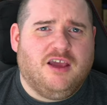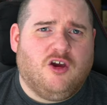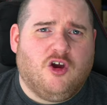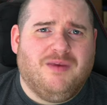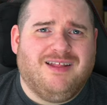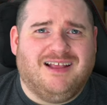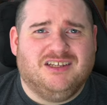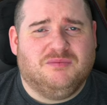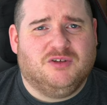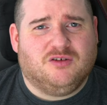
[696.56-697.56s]
comment and
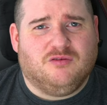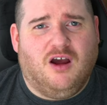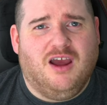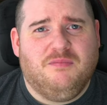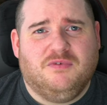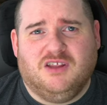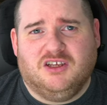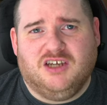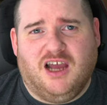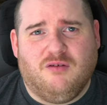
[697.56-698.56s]
subscribe to the
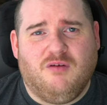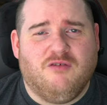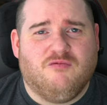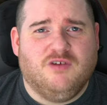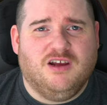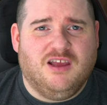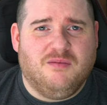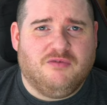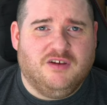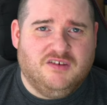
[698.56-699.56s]
channel. I'd really
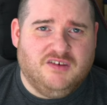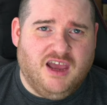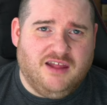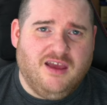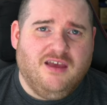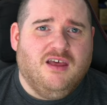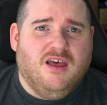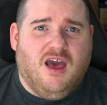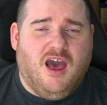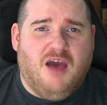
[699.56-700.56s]
appreciate it.
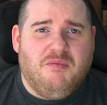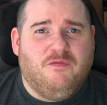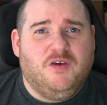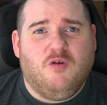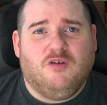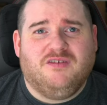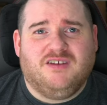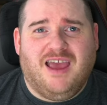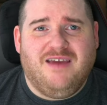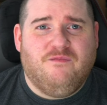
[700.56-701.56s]
If you want
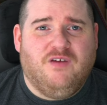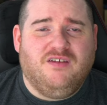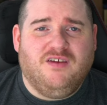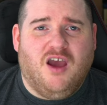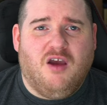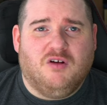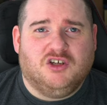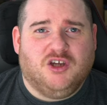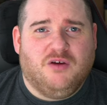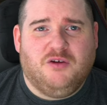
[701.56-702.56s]
a video
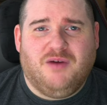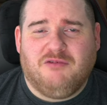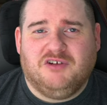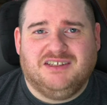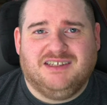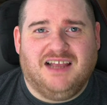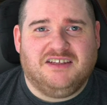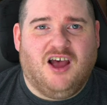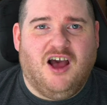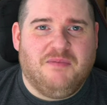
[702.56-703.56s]
showing you how to set
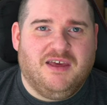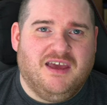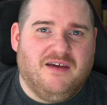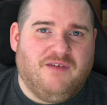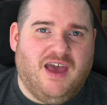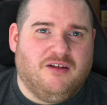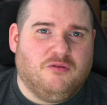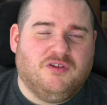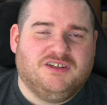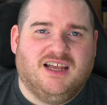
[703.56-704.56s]
up EFN and
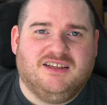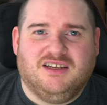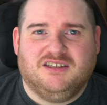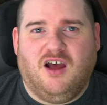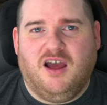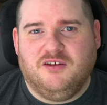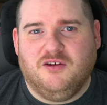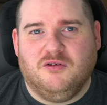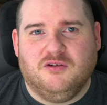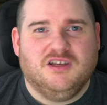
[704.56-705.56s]
all the settings that I
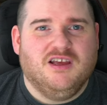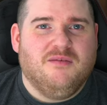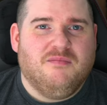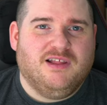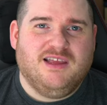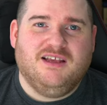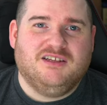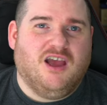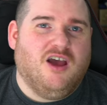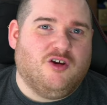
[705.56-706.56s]
use, please
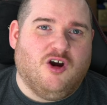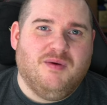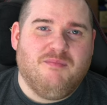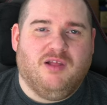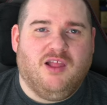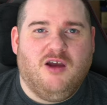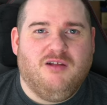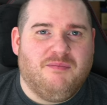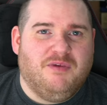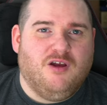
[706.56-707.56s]
comment below.
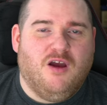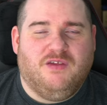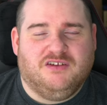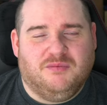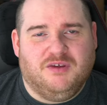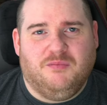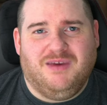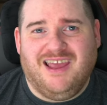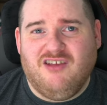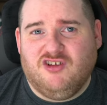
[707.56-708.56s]
Let me know if that's something you'd be
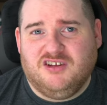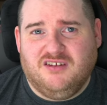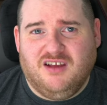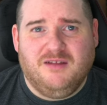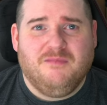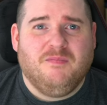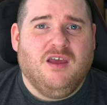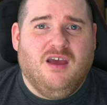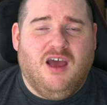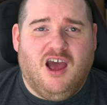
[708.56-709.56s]
interested in.
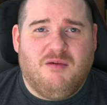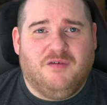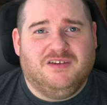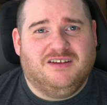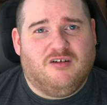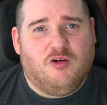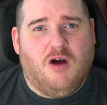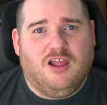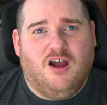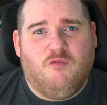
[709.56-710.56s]
Obviously, it's going to
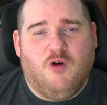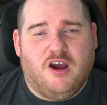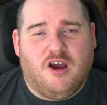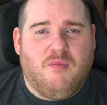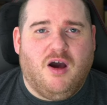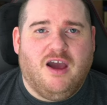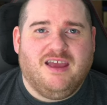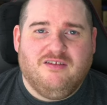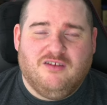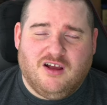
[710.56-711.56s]
require a lot of work my
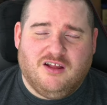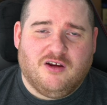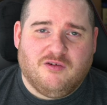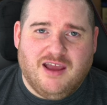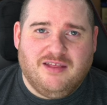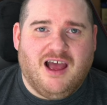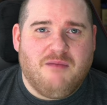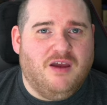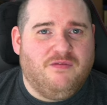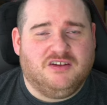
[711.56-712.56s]
end to kind of create that.
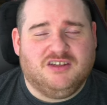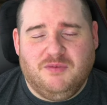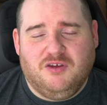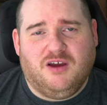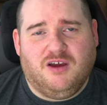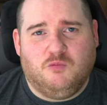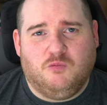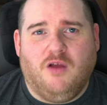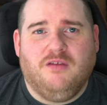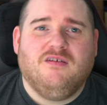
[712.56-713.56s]
But if that's something you guys
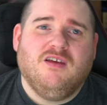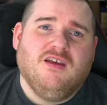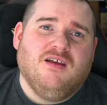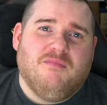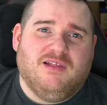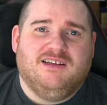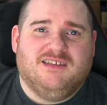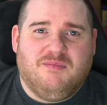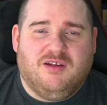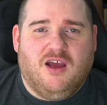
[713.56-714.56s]
want, please
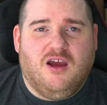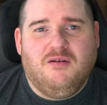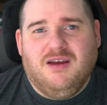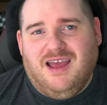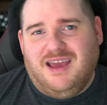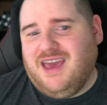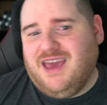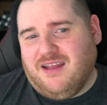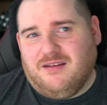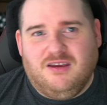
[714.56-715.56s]
let me know.
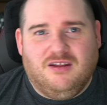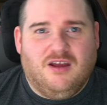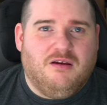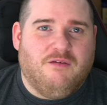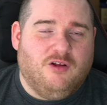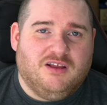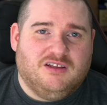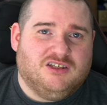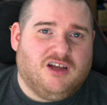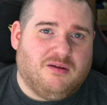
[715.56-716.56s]
Again, you know, if you're looking
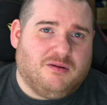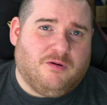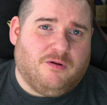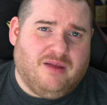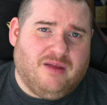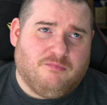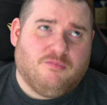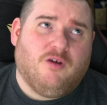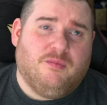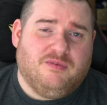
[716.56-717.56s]
to sign up to Profit
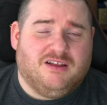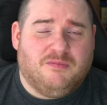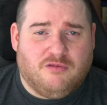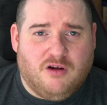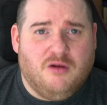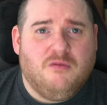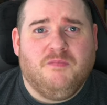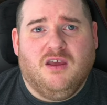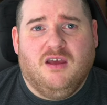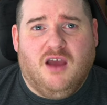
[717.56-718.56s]
Protector Pro,
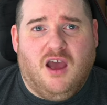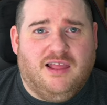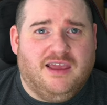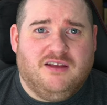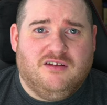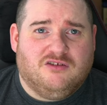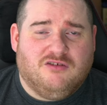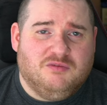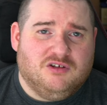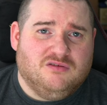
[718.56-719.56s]
link in
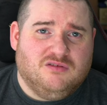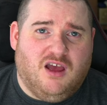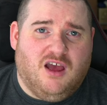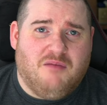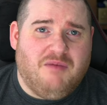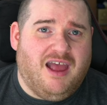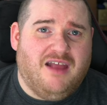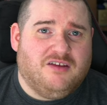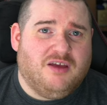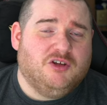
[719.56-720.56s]
description,
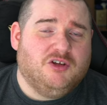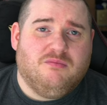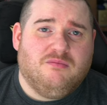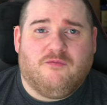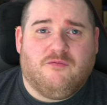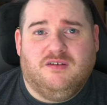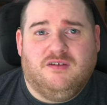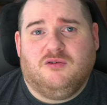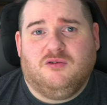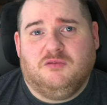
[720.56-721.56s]
and come and join my free
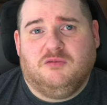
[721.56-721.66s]
Discord as well,